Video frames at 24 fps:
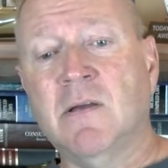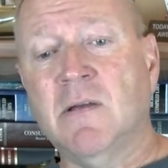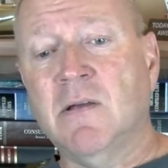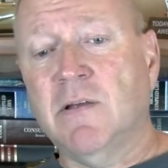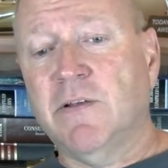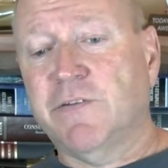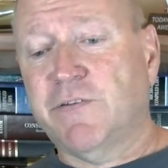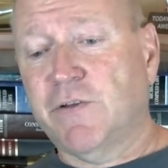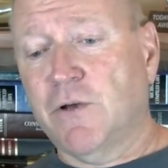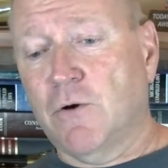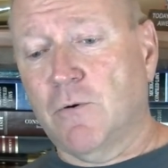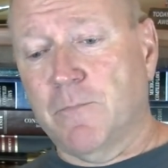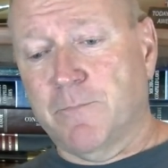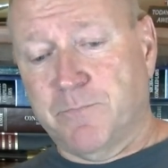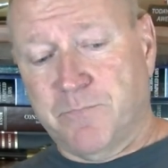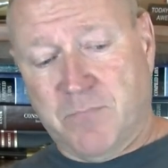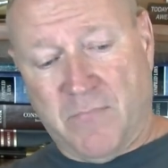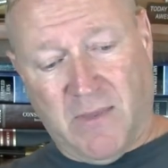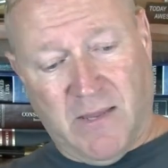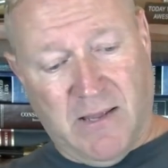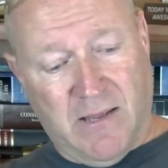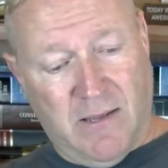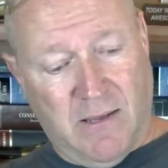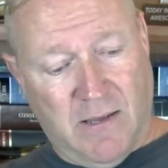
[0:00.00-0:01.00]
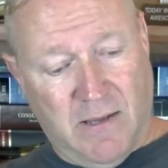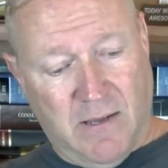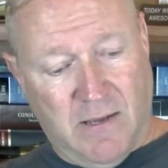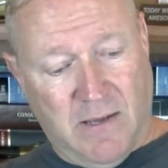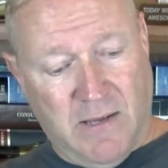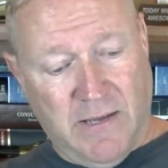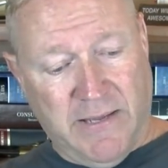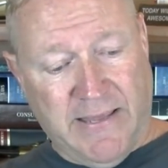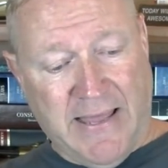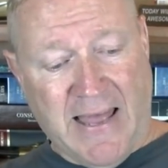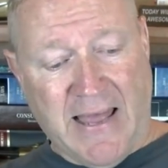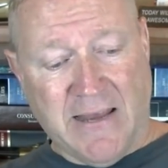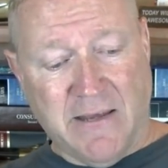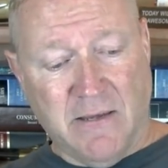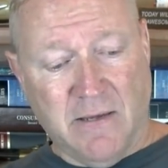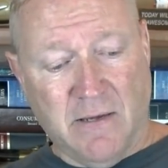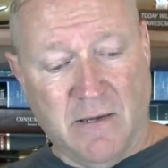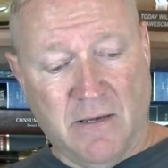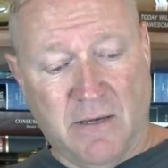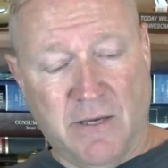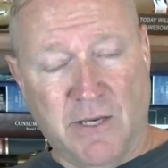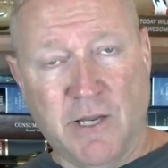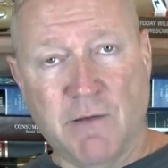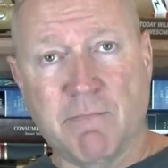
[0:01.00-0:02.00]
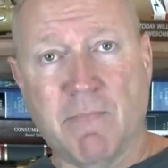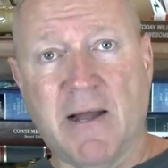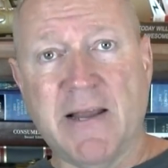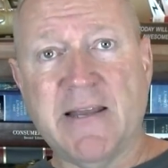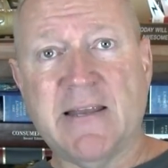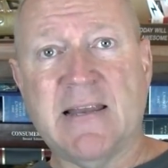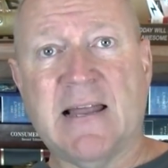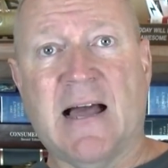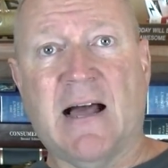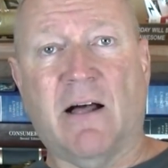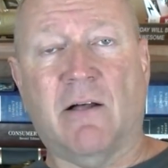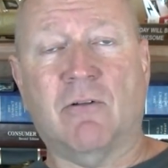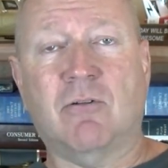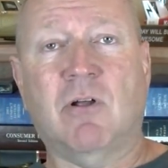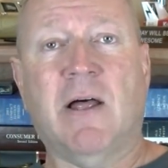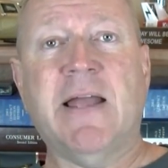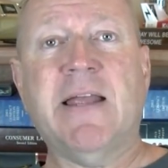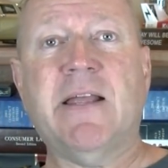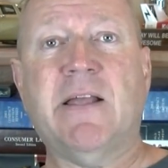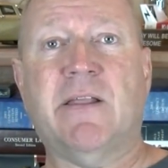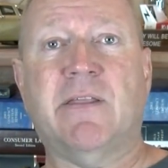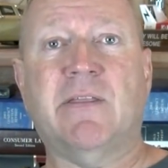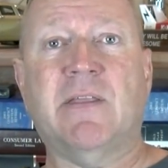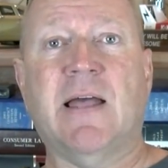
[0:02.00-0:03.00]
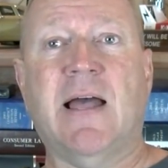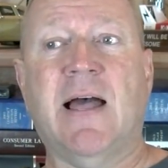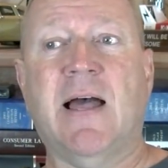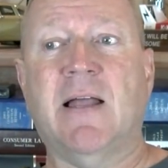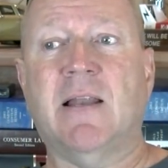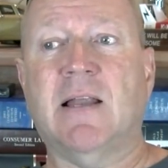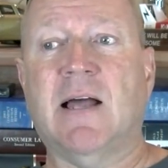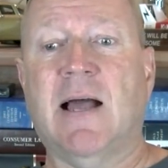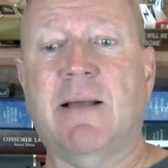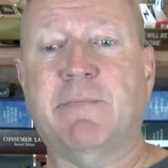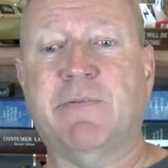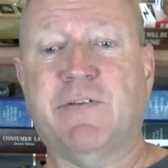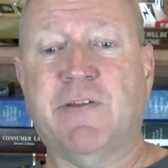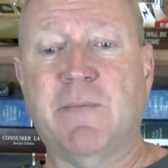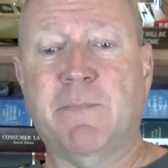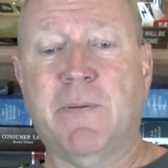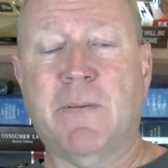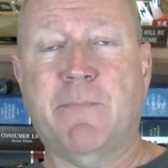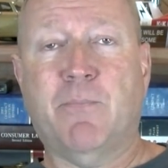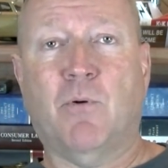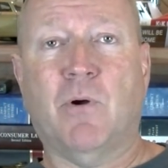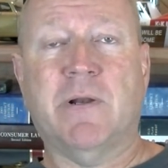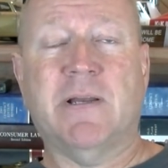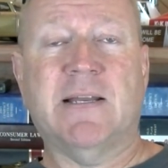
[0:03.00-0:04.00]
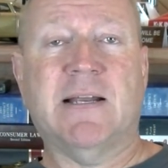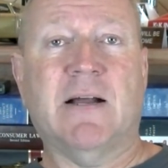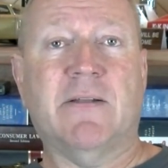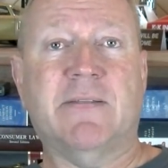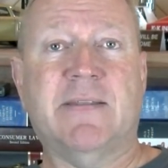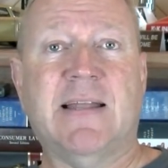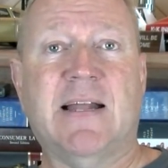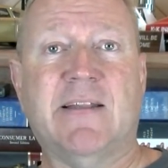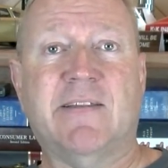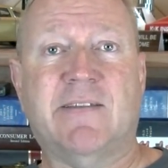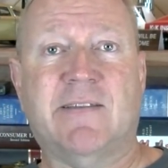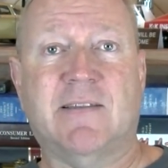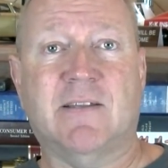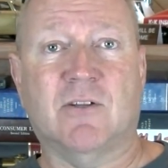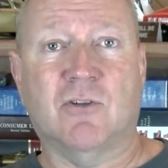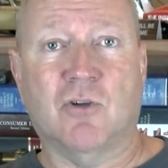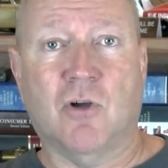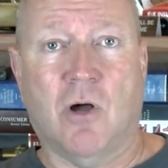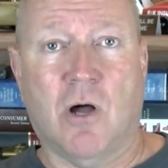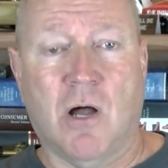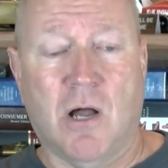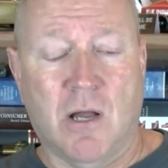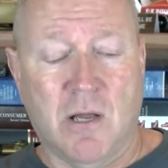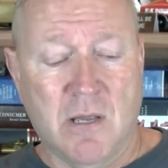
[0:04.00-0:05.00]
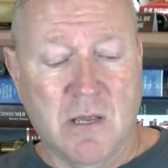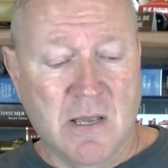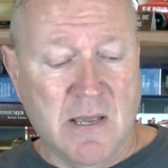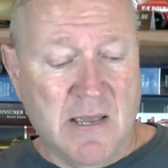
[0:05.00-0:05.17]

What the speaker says: So again, you might not like that. I'm simply pointing out that's the law.